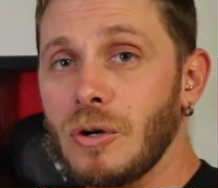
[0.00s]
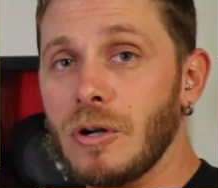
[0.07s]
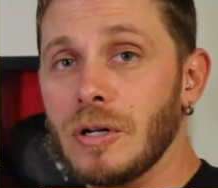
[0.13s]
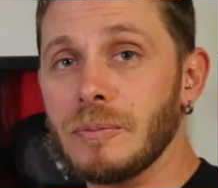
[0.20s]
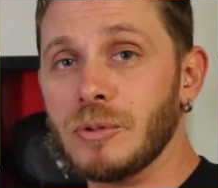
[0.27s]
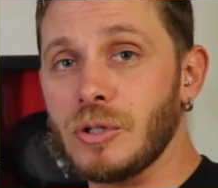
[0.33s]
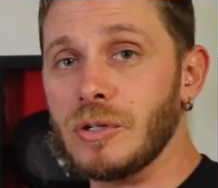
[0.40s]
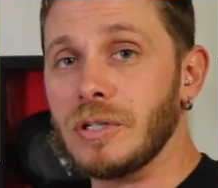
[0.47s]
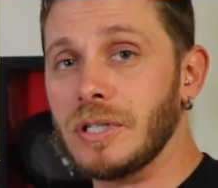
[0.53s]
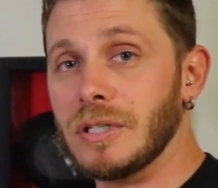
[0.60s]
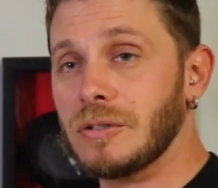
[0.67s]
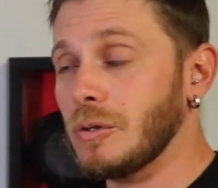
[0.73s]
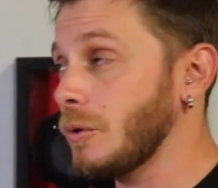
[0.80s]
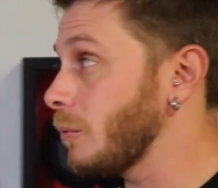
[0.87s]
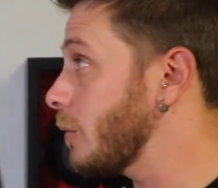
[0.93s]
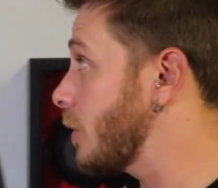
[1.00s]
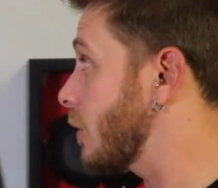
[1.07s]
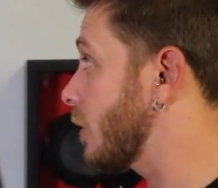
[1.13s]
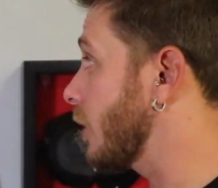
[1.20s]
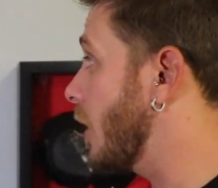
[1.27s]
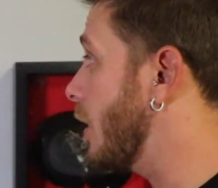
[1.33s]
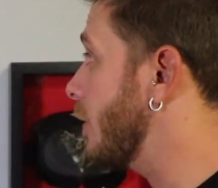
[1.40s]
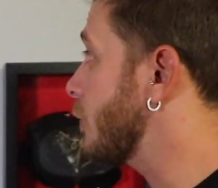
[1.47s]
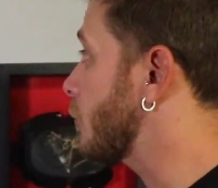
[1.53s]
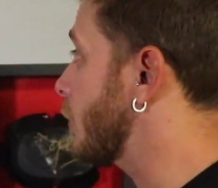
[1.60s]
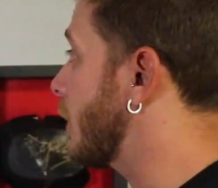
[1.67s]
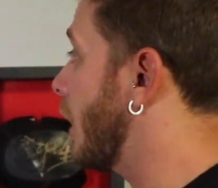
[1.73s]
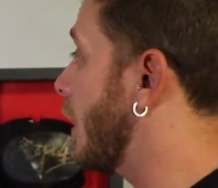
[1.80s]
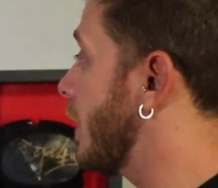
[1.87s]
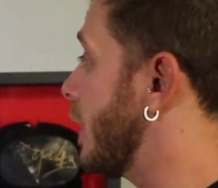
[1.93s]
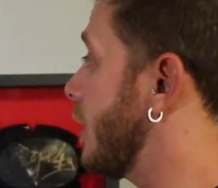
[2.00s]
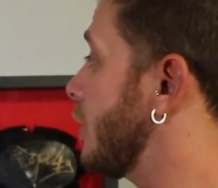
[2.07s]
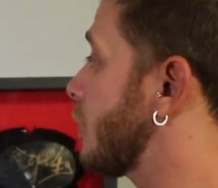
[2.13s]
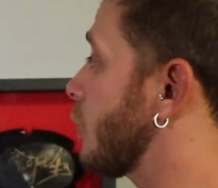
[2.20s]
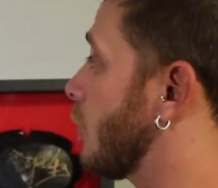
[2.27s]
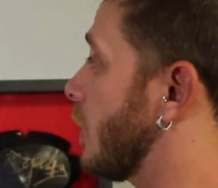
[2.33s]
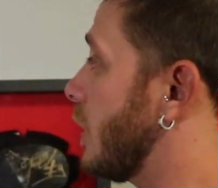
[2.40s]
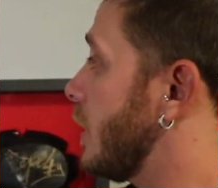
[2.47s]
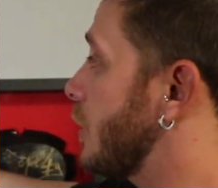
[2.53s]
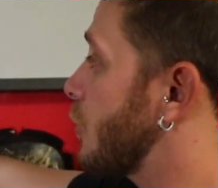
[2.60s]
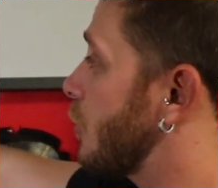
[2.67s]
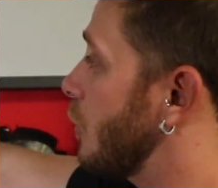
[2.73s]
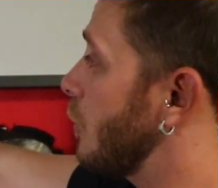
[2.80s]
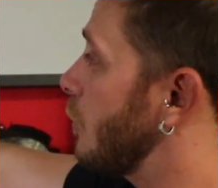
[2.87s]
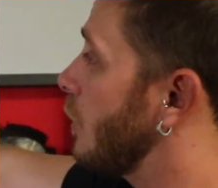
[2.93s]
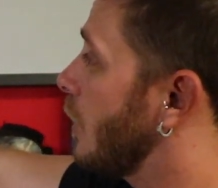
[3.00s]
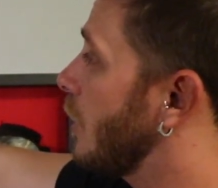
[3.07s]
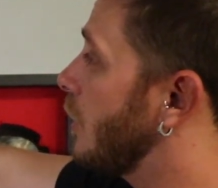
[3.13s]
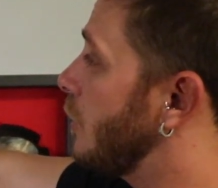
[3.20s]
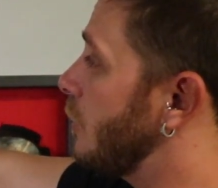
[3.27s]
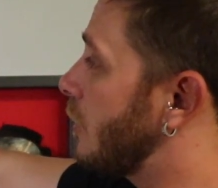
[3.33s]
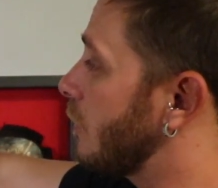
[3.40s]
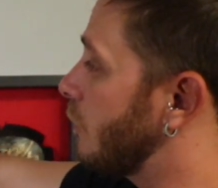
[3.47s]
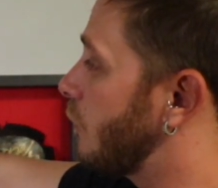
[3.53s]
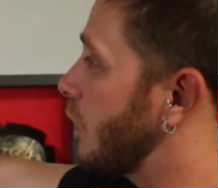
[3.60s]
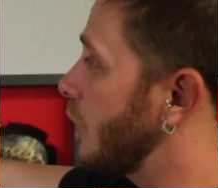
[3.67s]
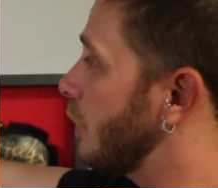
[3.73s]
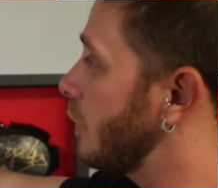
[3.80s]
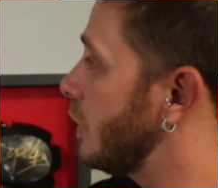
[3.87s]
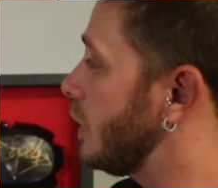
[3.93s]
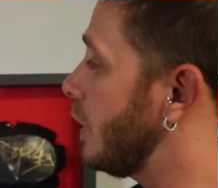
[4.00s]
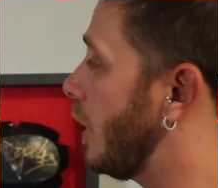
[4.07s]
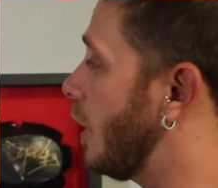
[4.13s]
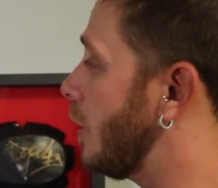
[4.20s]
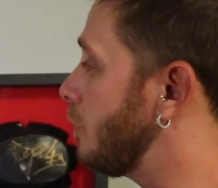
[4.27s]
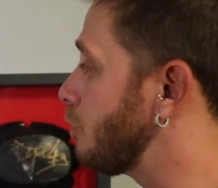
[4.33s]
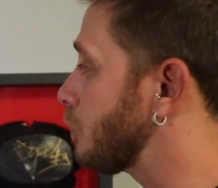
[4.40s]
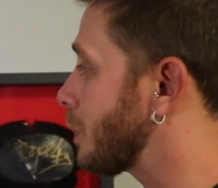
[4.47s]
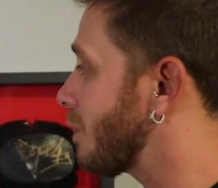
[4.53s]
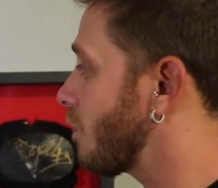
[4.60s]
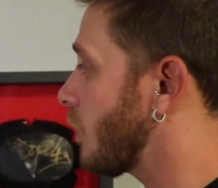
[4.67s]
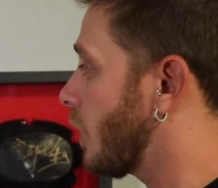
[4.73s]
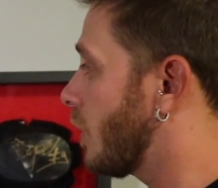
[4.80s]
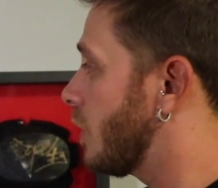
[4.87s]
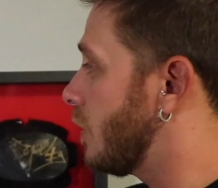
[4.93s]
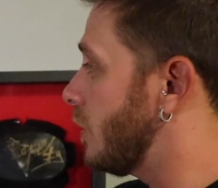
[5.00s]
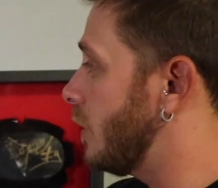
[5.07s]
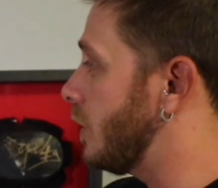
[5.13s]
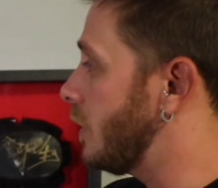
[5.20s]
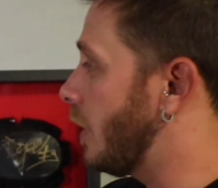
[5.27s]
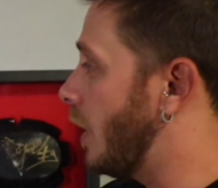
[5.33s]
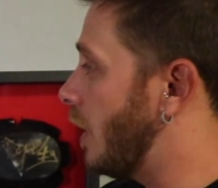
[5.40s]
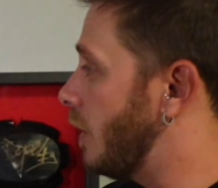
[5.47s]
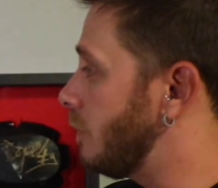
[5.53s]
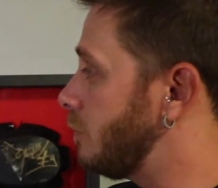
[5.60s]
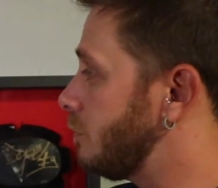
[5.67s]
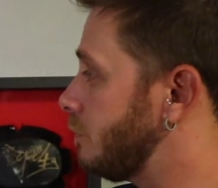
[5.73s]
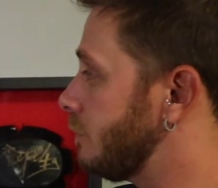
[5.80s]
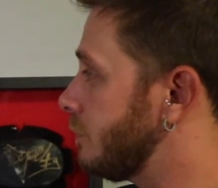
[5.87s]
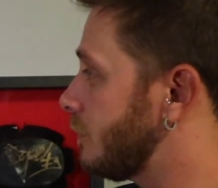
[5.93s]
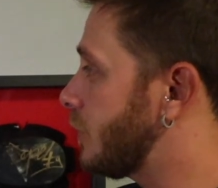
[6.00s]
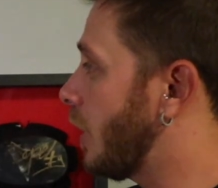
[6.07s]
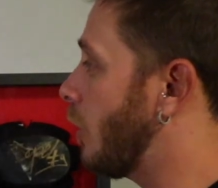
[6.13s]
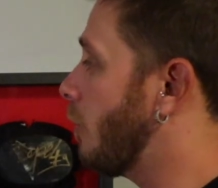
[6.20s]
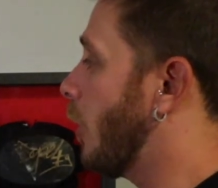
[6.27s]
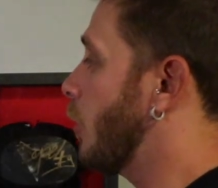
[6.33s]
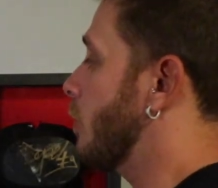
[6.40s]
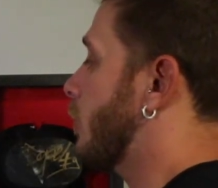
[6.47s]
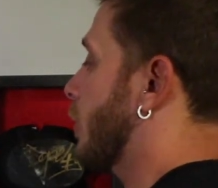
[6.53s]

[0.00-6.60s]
on them so you can get to them with your gloves without any sort of issue. You can feel the tailbone